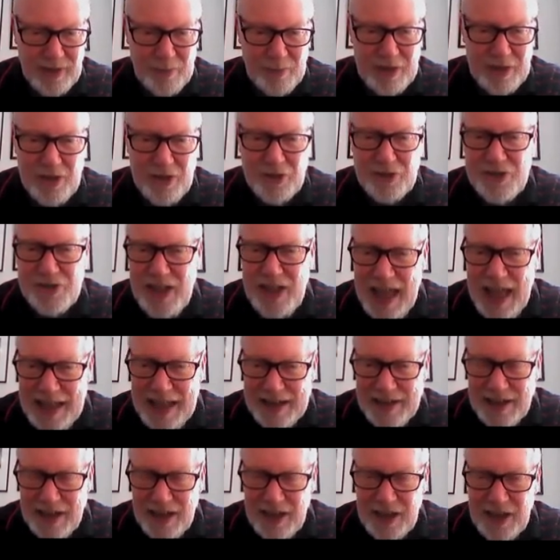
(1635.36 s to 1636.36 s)
because
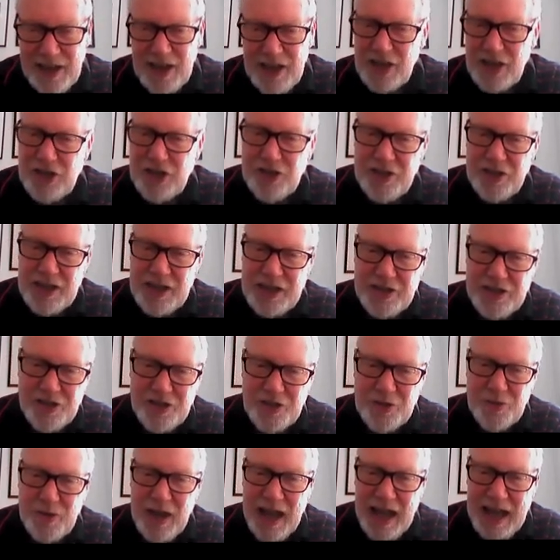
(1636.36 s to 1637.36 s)
then you need
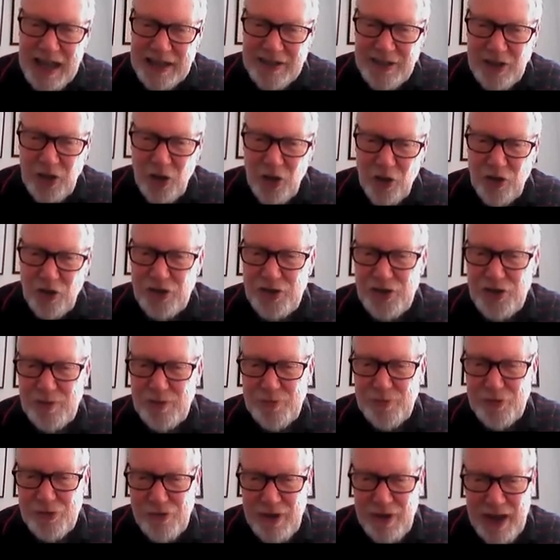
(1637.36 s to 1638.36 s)
to add or
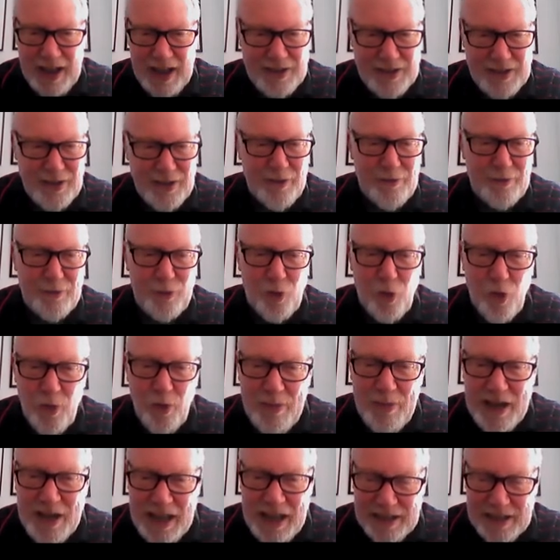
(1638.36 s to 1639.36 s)
subtract 4
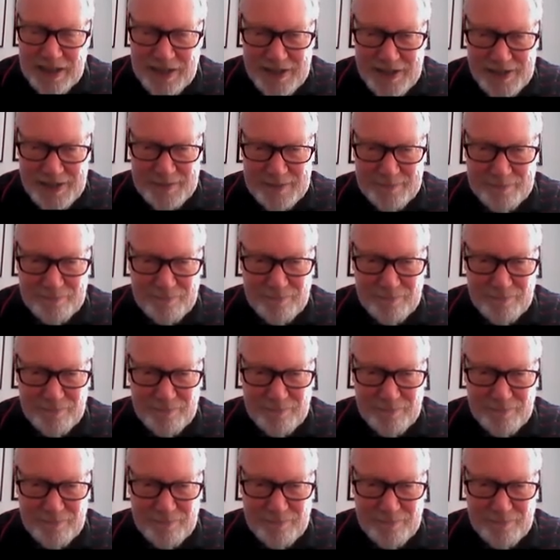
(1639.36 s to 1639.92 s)
minutes.